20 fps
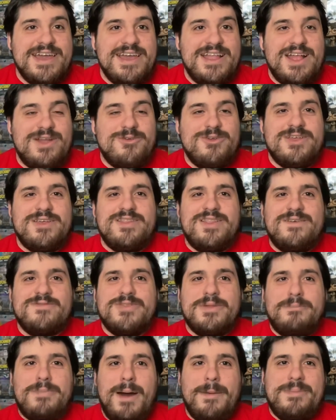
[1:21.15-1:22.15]
And I really
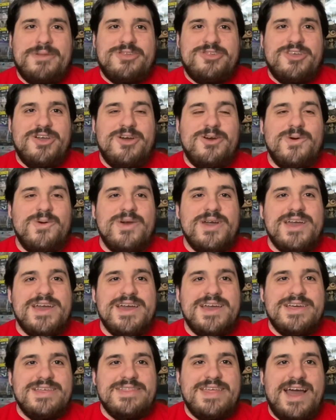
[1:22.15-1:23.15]
love the puppet show
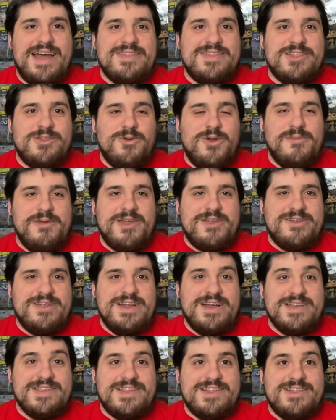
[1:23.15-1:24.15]
that the Toymaker
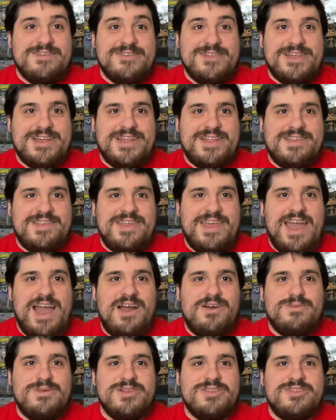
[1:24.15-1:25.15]
does, and you really get to see
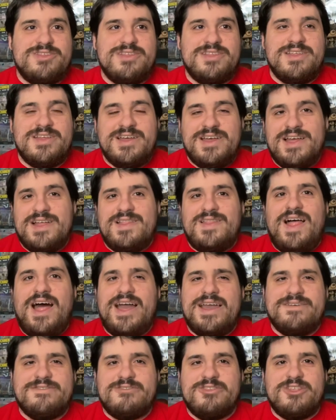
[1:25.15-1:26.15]
how much
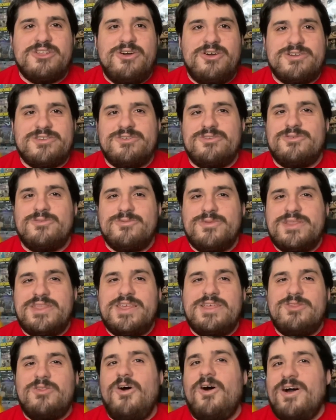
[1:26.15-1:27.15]
lives the Doctor
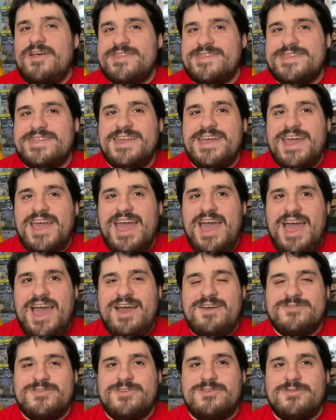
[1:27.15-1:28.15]
really lost
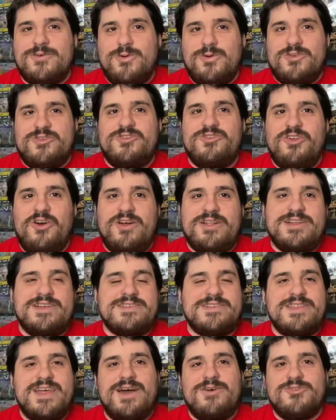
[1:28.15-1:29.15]
after, of course, Donna,
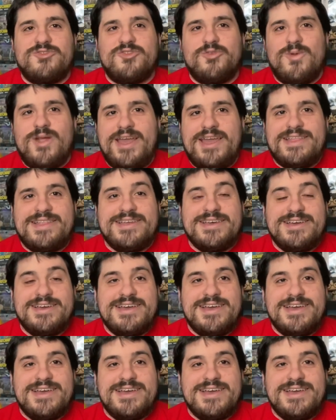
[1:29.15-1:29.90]
so that was great.